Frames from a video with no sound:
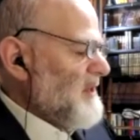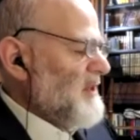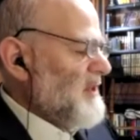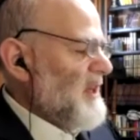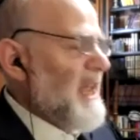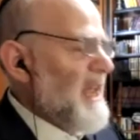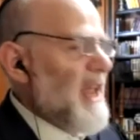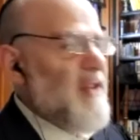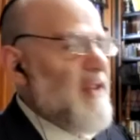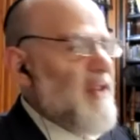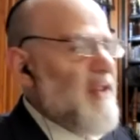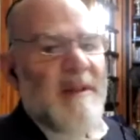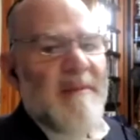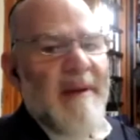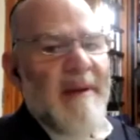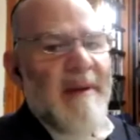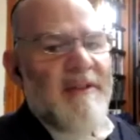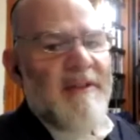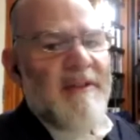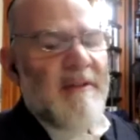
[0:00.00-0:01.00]
use them in the
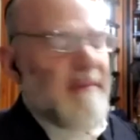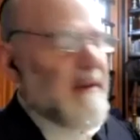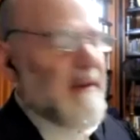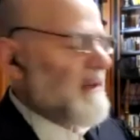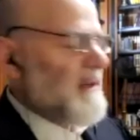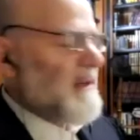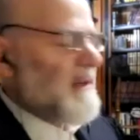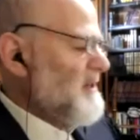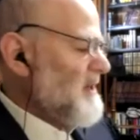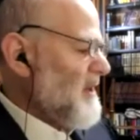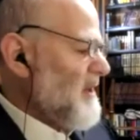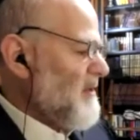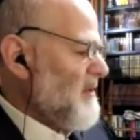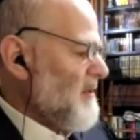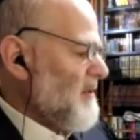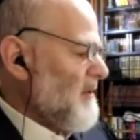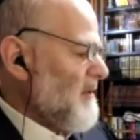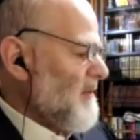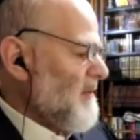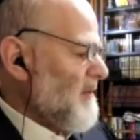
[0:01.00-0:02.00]
base of Mikdash
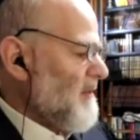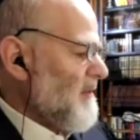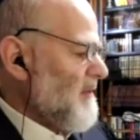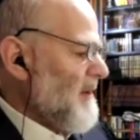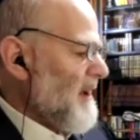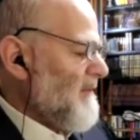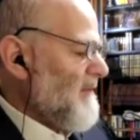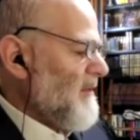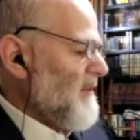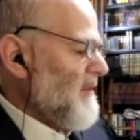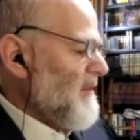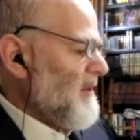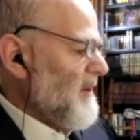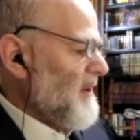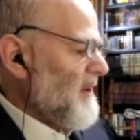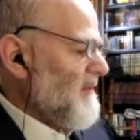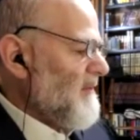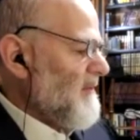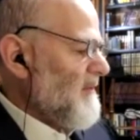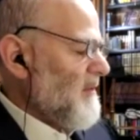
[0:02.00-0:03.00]
either, right? For the
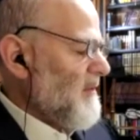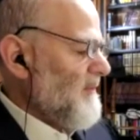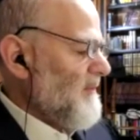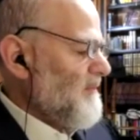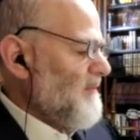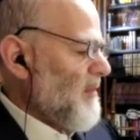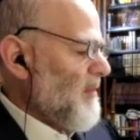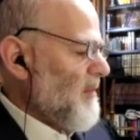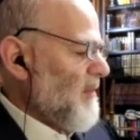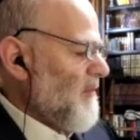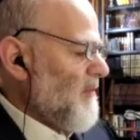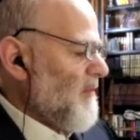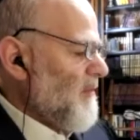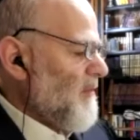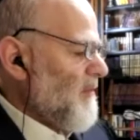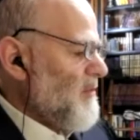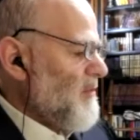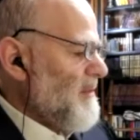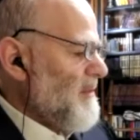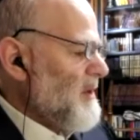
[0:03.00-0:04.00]

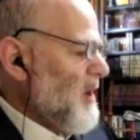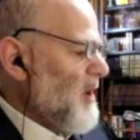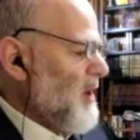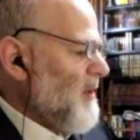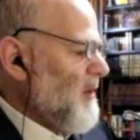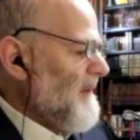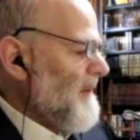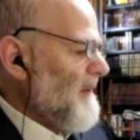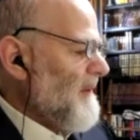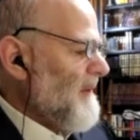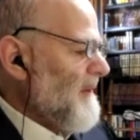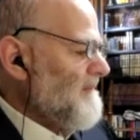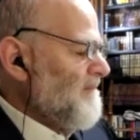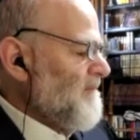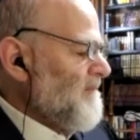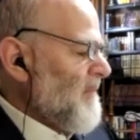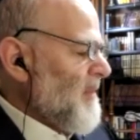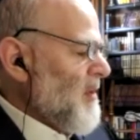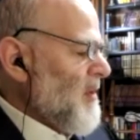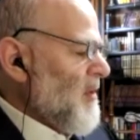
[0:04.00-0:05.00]
menorah,
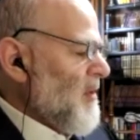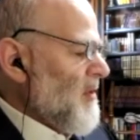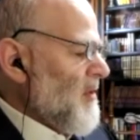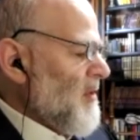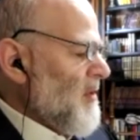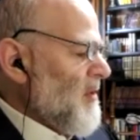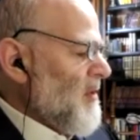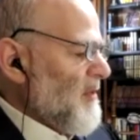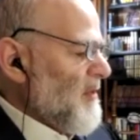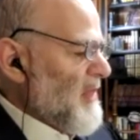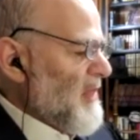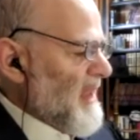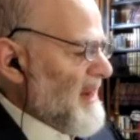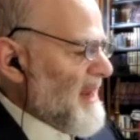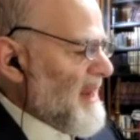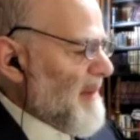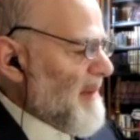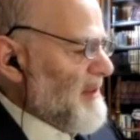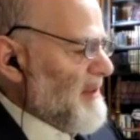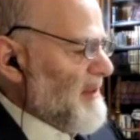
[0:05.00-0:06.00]
we're thinking
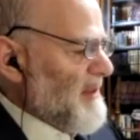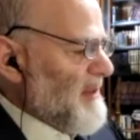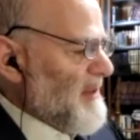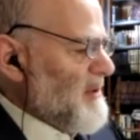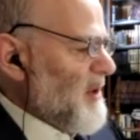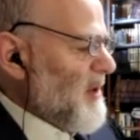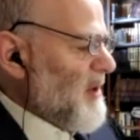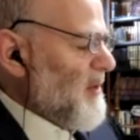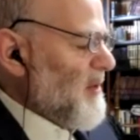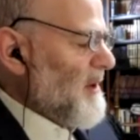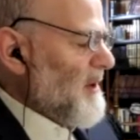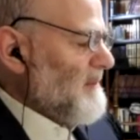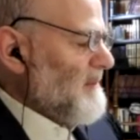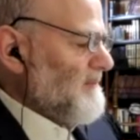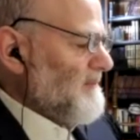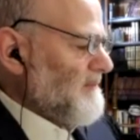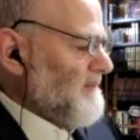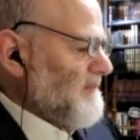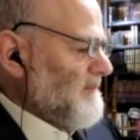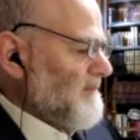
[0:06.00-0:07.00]
now about the menorah.
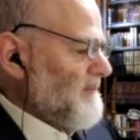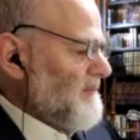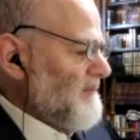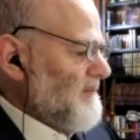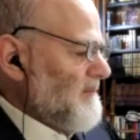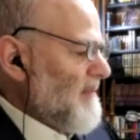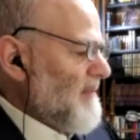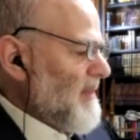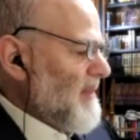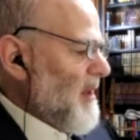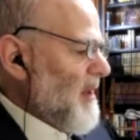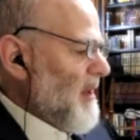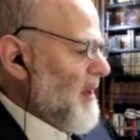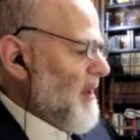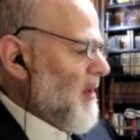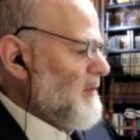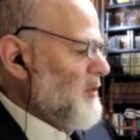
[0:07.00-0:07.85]
It